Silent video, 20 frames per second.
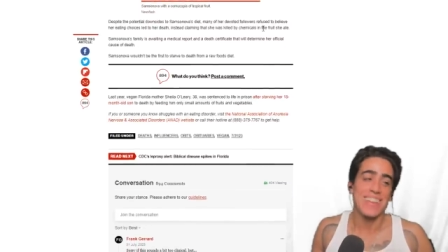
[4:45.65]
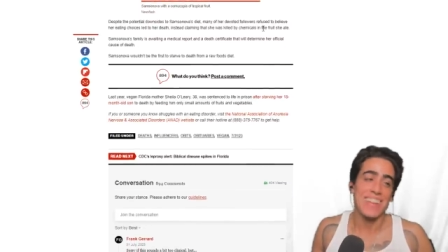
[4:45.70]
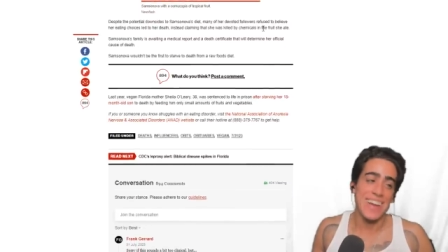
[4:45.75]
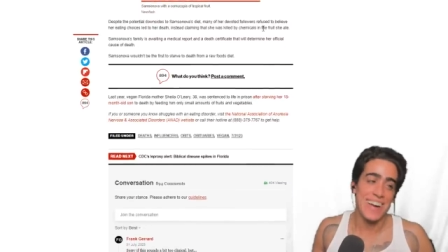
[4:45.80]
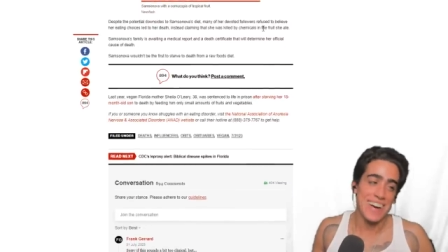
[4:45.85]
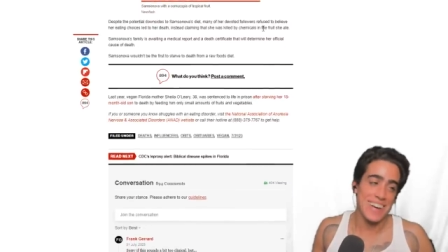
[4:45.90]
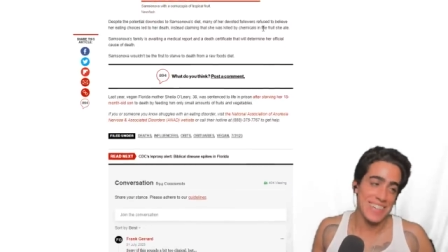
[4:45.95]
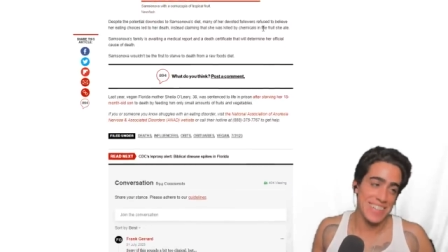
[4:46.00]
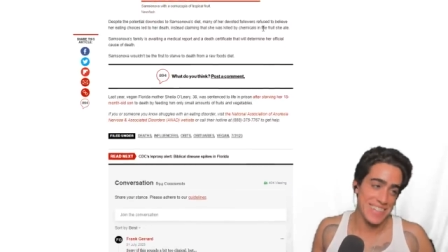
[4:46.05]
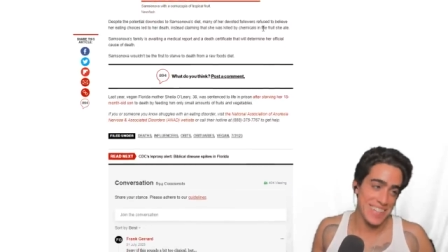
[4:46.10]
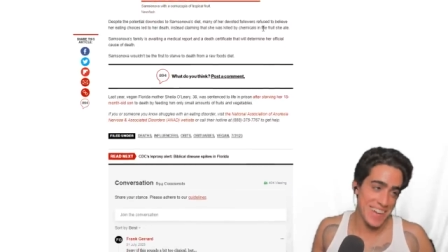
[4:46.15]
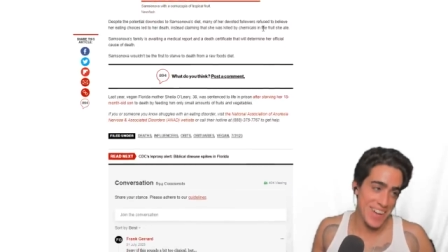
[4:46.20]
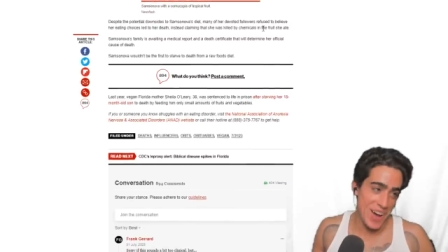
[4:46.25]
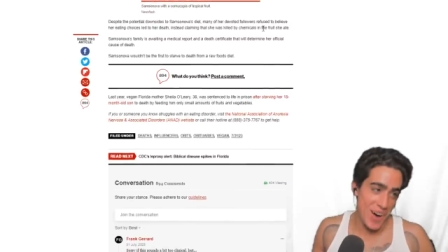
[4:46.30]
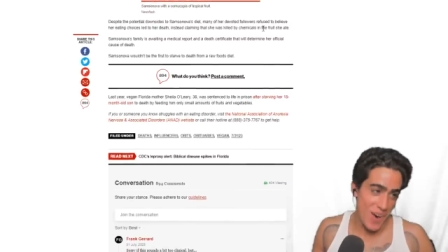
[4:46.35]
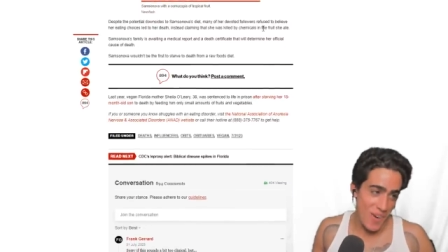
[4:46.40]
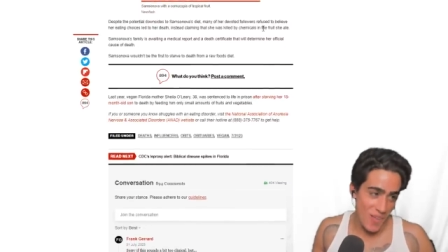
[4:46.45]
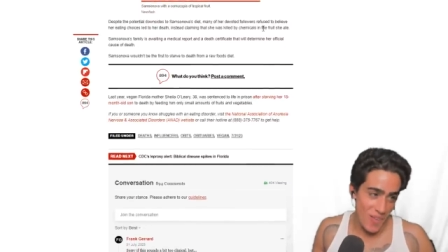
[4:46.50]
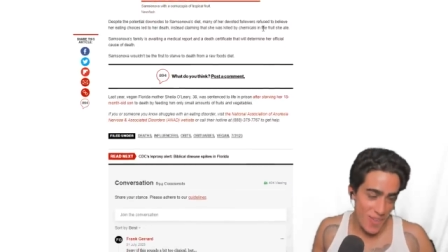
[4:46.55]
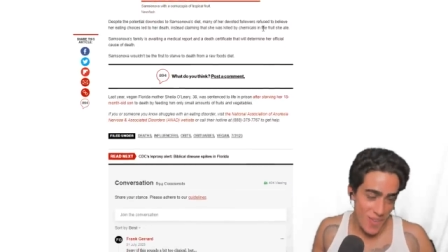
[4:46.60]
There's
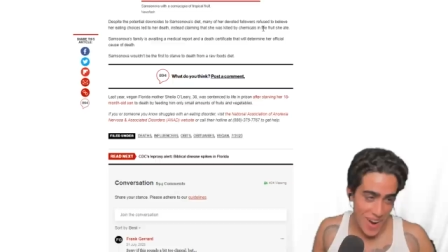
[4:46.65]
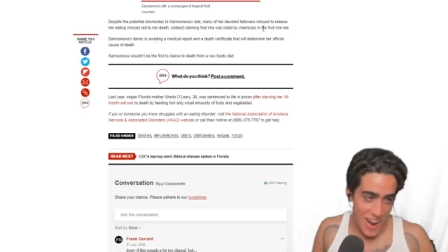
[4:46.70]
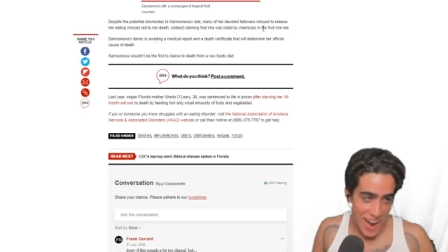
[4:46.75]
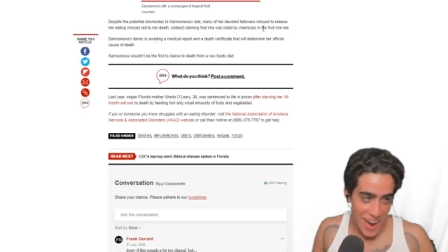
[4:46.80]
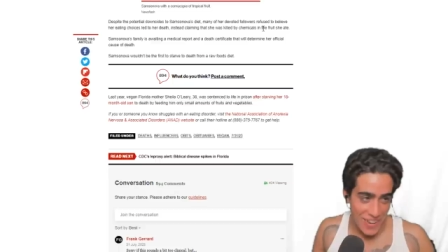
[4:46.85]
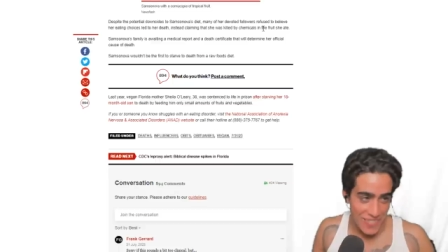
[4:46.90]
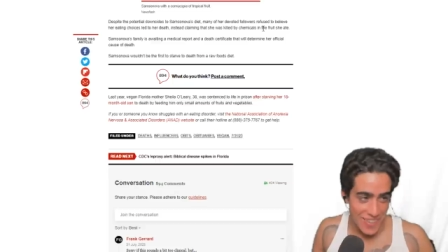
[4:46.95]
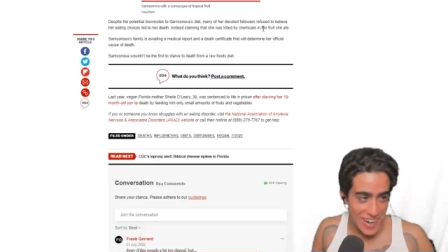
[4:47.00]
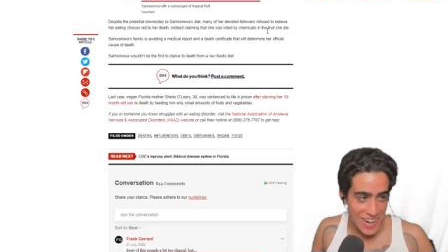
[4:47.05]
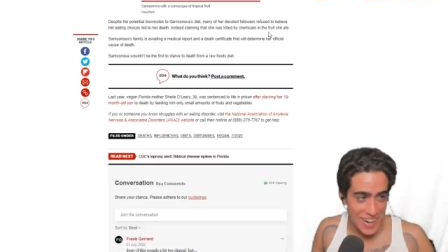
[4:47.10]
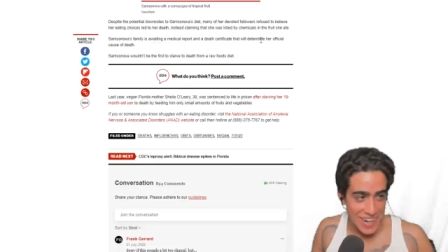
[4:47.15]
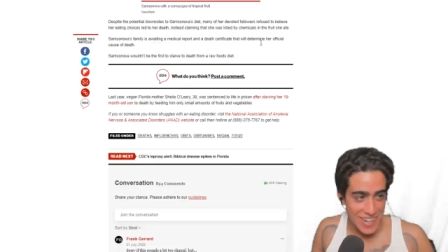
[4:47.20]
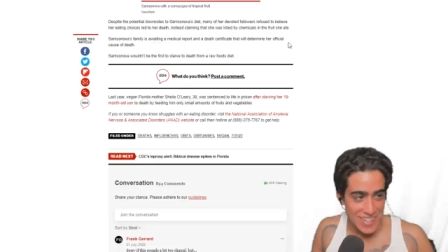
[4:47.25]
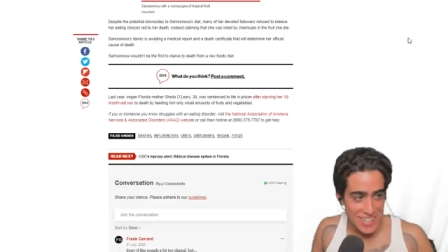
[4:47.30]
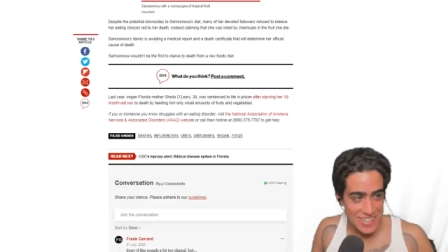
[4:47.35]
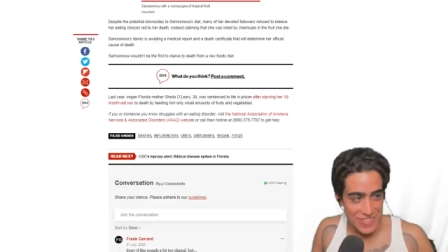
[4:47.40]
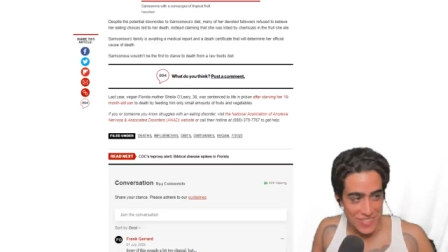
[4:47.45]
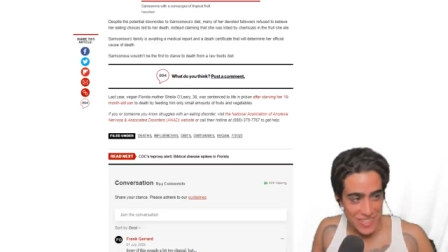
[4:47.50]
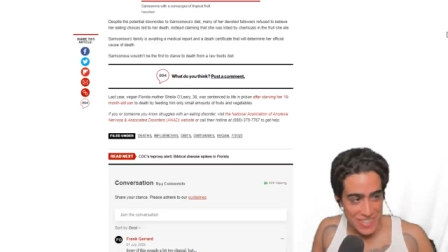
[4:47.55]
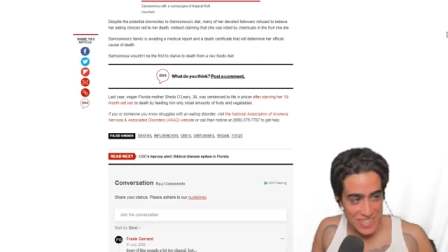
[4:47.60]
no way. Where is
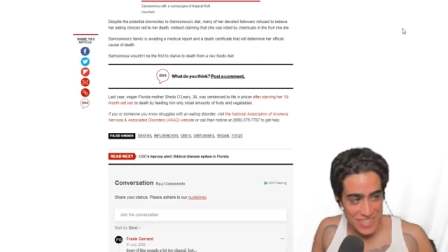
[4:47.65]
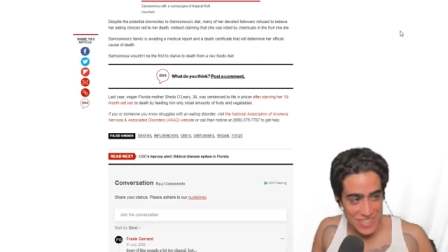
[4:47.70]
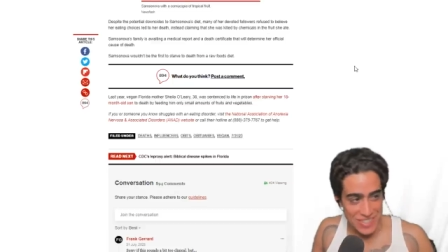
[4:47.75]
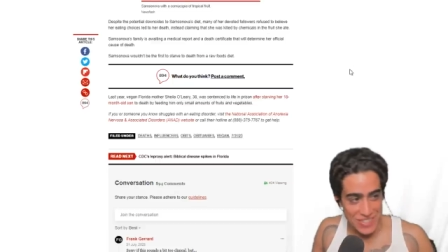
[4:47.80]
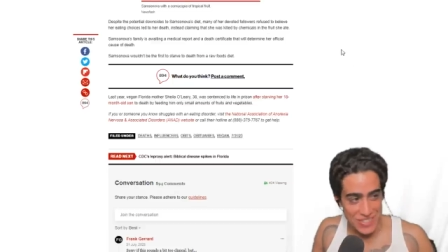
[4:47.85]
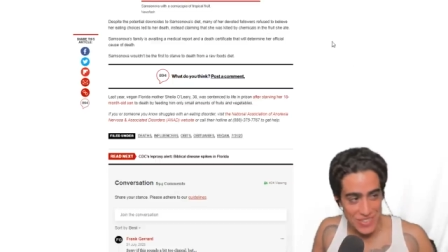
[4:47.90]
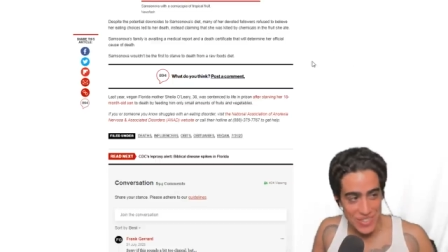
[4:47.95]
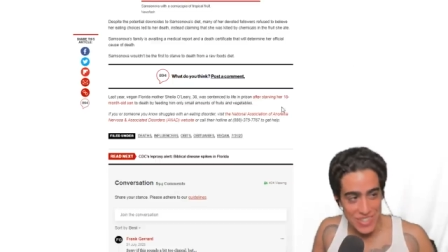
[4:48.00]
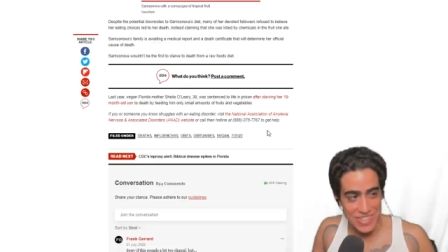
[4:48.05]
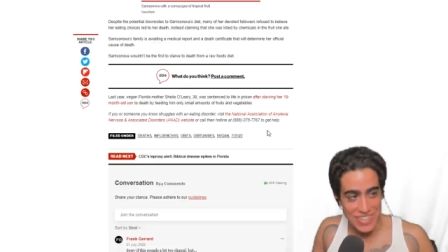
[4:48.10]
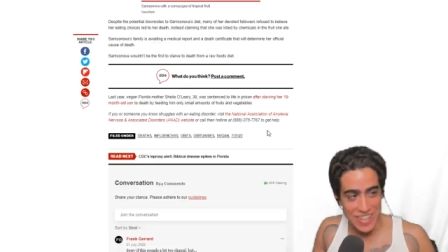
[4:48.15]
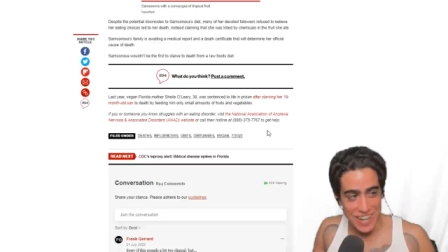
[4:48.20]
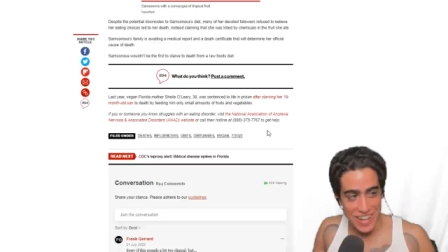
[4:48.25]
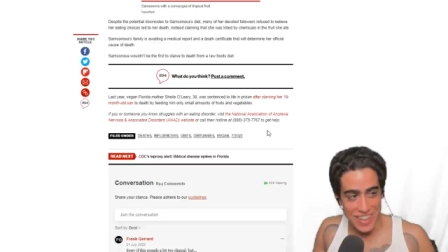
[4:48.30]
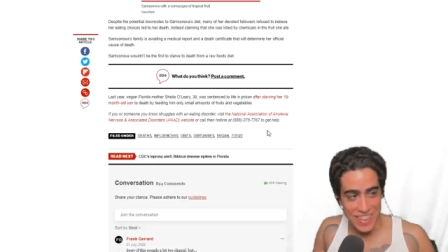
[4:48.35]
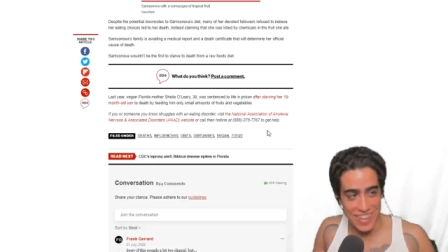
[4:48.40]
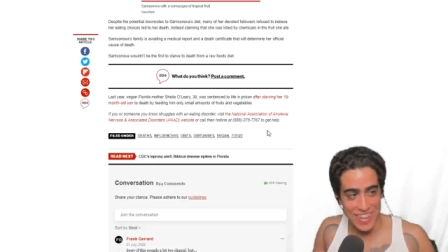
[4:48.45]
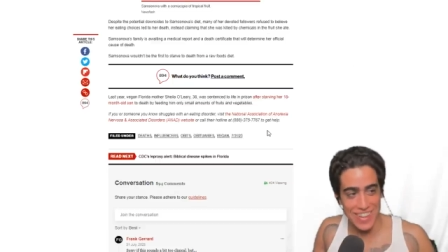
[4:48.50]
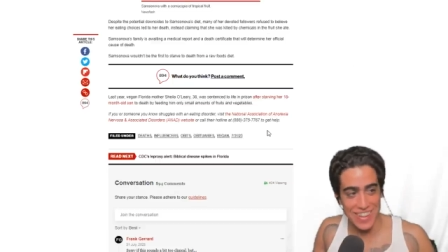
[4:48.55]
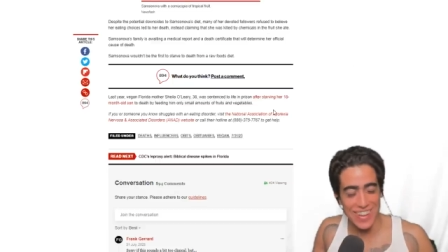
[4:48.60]
what's the source
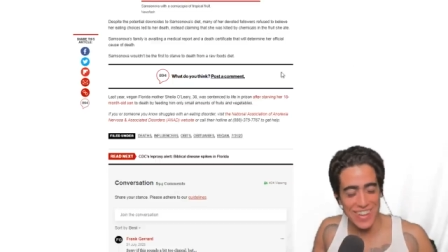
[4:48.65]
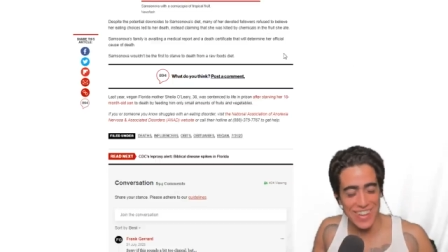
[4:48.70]
on